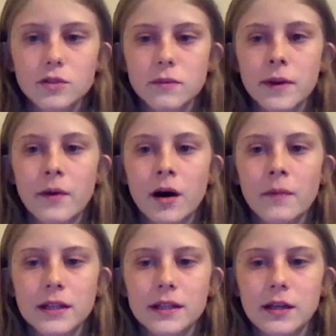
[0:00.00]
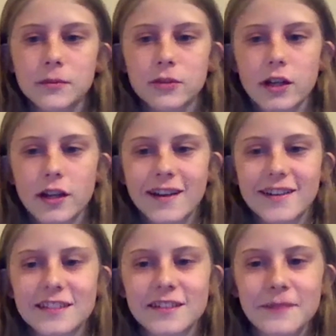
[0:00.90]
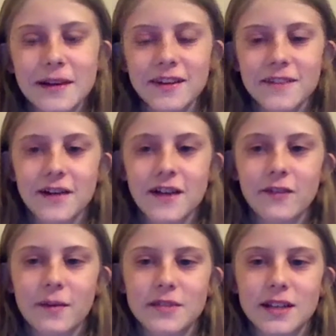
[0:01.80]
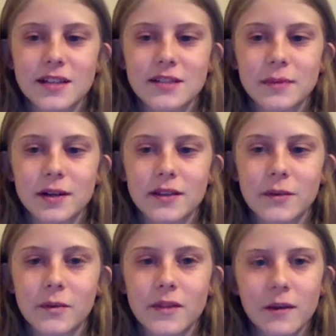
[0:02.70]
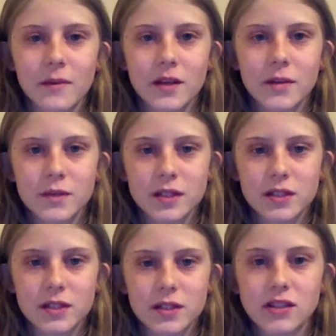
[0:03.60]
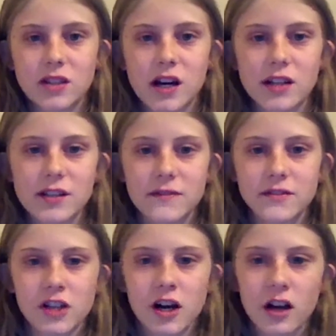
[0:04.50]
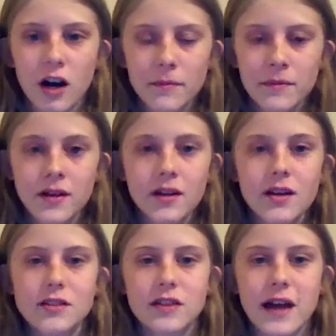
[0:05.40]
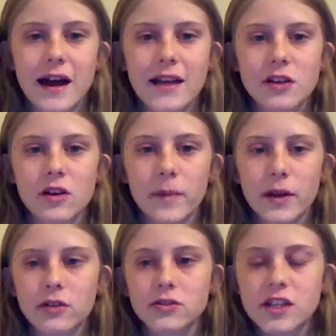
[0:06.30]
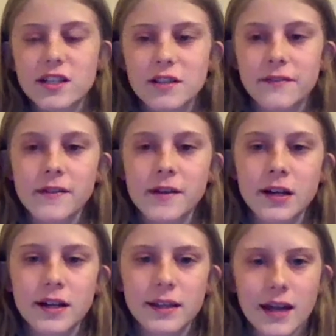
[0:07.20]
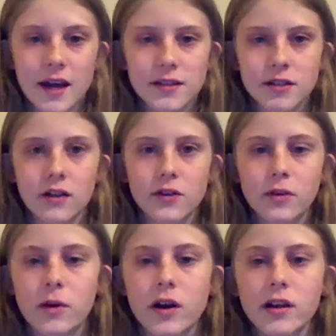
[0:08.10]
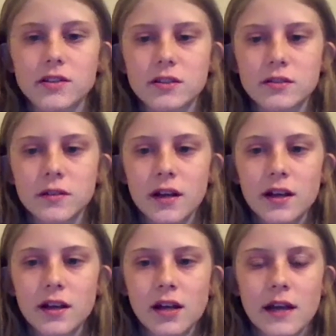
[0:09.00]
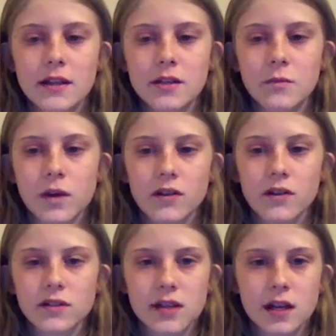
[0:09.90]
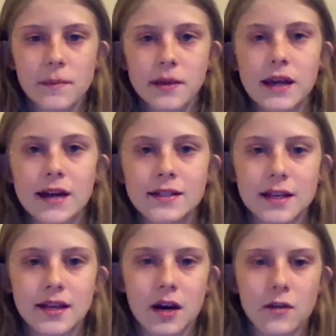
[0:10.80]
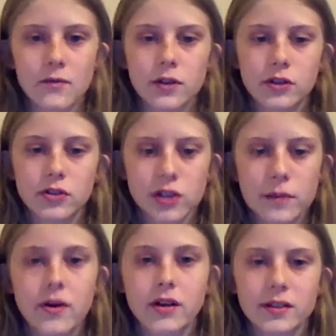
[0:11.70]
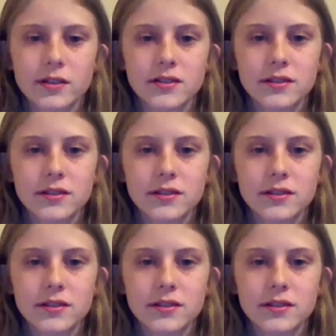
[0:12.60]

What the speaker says: my mom ended up creating, she made like 5 websites, but the one that we use is called taughtgifts.com. So that has all of my crochet stuff on there, and then it has all of her products too. And then we also set up an Etsy account for the crochet products.